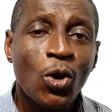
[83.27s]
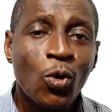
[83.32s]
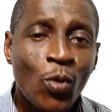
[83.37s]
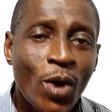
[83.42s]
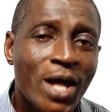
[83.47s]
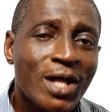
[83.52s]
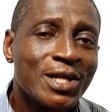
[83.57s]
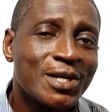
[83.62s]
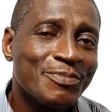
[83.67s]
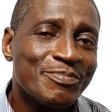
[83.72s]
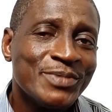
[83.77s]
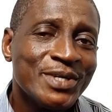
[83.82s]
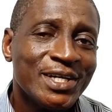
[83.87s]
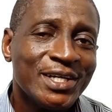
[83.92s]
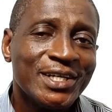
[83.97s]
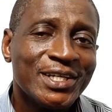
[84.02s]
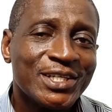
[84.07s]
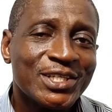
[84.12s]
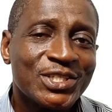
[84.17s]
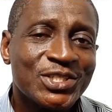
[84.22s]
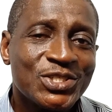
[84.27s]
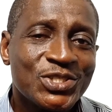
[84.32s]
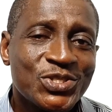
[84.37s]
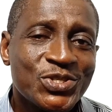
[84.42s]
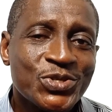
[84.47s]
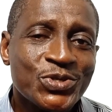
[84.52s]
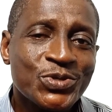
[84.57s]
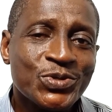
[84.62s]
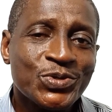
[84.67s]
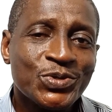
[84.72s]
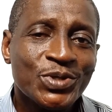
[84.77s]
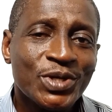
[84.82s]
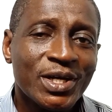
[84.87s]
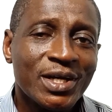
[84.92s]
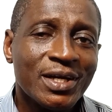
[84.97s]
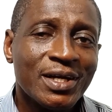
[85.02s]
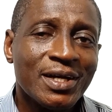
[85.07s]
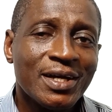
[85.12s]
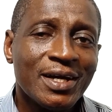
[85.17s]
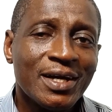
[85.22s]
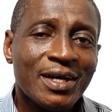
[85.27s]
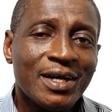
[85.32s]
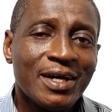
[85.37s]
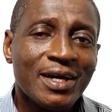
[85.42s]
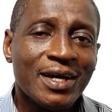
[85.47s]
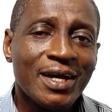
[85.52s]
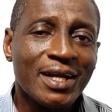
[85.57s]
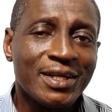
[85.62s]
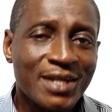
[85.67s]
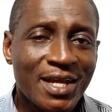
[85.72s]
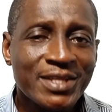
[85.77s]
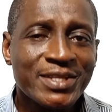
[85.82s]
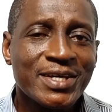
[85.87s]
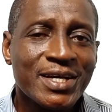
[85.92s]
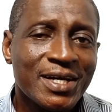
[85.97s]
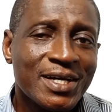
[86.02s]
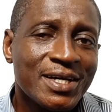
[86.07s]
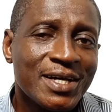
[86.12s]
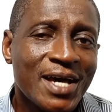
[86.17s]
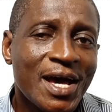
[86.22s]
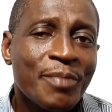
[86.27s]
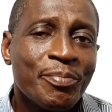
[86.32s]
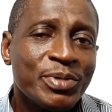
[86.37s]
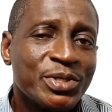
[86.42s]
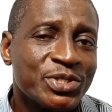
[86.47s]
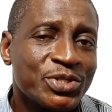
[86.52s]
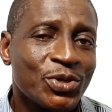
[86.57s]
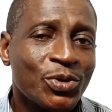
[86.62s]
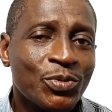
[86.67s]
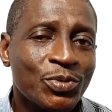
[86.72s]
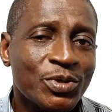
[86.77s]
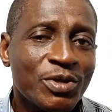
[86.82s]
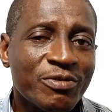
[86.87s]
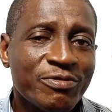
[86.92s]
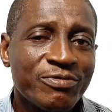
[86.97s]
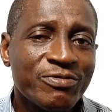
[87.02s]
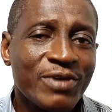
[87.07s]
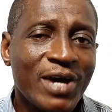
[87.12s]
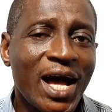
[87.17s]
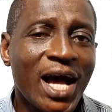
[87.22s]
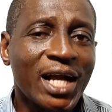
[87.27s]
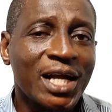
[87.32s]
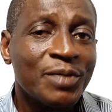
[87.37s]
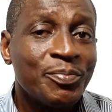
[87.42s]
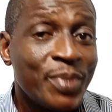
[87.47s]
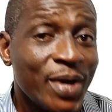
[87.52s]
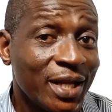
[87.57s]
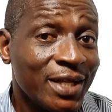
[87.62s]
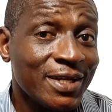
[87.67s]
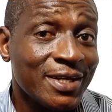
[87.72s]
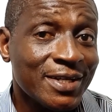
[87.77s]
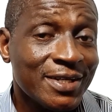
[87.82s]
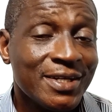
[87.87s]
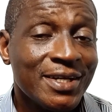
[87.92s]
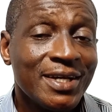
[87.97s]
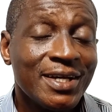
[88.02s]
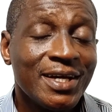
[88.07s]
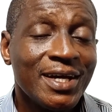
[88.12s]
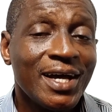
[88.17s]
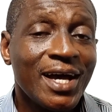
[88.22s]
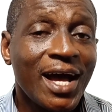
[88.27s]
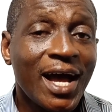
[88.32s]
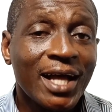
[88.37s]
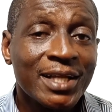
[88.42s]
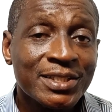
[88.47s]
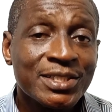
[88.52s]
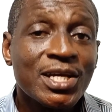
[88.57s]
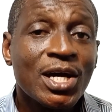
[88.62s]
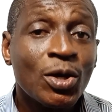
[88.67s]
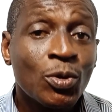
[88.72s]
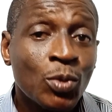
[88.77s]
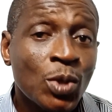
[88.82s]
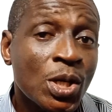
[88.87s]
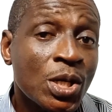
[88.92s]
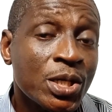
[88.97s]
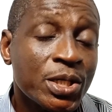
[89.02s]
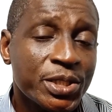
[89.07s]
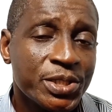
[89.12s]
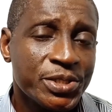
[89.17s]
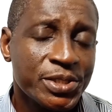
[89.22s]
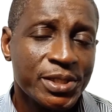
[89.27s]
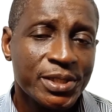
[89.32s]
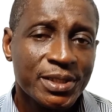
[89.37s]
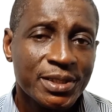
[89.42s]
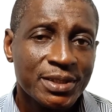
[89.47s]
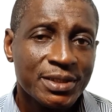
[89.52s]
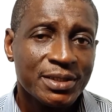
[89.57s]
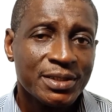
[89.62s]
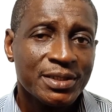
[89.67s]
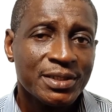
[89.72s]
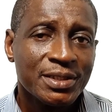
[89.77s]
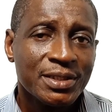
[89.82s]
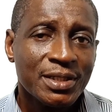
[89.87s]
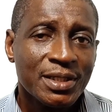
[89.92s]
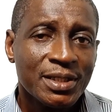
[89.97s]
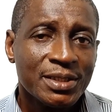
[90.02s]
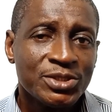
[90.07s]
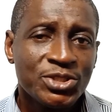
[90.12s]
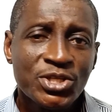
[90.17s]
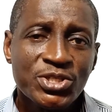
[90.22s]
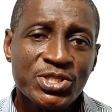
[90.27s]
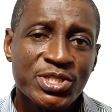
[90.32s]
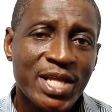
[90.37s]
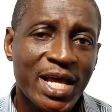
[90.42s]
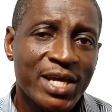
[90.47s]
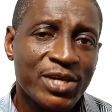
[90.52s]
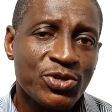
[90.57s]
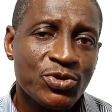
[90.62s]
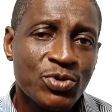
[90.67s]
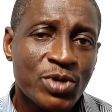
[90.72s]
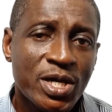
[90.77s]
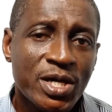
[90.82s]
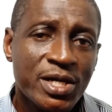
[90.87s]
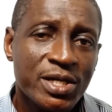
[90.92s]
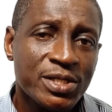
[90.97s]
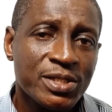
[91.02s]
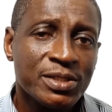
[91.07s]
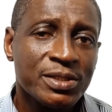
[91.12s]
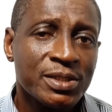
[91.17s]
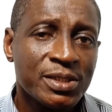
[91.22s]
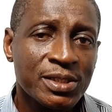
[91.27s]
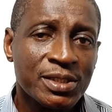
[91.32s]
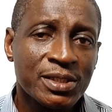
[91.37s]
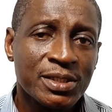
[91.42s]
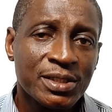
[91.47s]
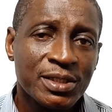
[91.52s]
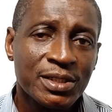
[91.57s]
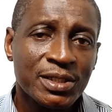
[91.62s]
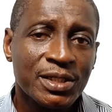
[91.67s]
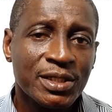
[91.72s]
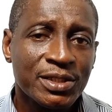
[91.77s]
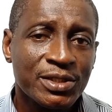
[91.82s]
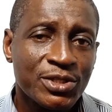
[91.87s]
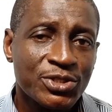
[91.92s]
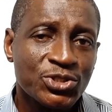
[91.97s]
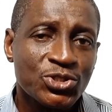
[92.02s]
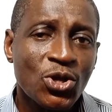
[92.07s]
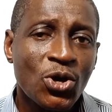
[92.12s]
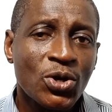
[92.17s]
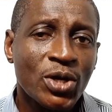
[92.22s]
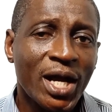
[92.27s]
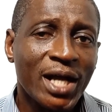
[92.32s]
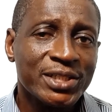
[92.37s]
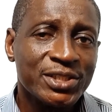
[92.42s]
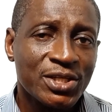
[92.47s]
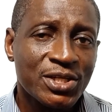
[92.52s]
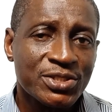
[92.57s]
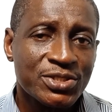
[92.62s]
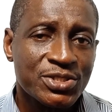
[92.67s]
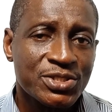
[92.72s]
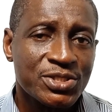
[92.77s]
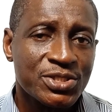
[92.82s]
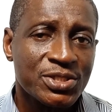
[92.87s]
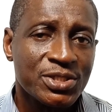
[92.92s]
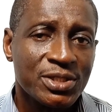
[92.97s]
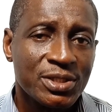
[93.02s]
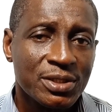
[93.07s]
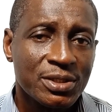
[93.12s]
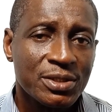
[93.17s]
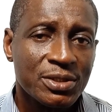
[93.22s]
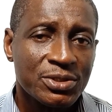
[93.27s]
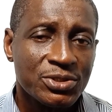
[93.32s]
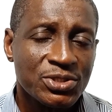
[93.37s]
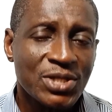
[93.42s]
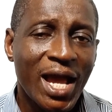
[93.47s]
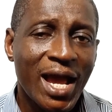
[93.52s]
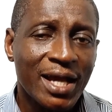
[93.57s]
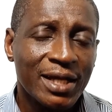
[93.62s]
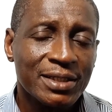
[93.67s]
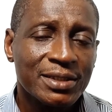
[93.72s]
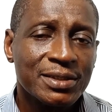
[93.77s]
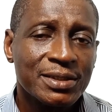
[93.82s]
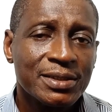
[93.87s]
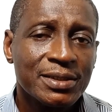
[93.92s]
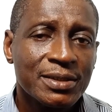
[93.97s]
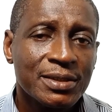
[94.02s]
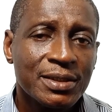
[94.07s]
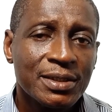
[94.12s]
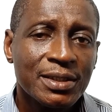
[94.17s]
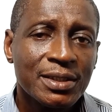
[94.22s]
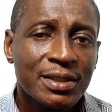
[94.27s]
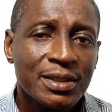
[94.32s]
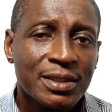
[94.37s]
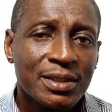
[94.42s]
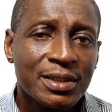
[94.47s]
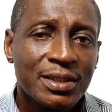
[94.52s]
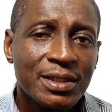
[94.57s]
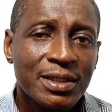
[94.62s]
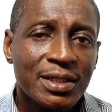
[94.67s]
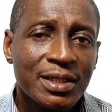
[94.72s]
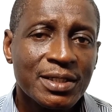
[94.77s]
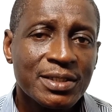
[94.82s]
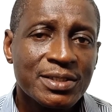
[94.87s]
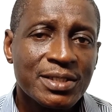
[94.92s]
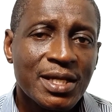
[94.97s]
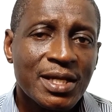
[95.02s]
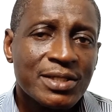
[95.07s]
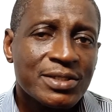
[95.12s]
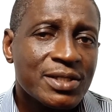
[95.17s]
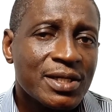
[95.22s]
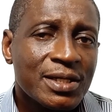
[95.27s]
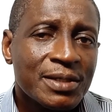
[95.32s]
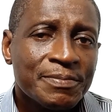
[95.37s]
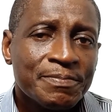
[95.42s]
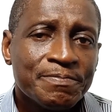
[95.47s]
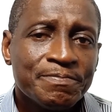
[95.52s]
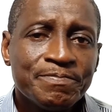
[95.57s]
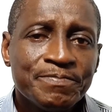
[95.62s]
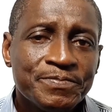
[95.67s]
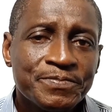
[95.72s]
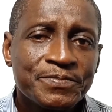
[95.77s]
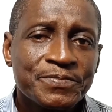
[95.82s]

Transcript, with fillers: Welcome to another episode of A Cappella and a Word. Just like you heard in the, in the song I just sang, it says, um,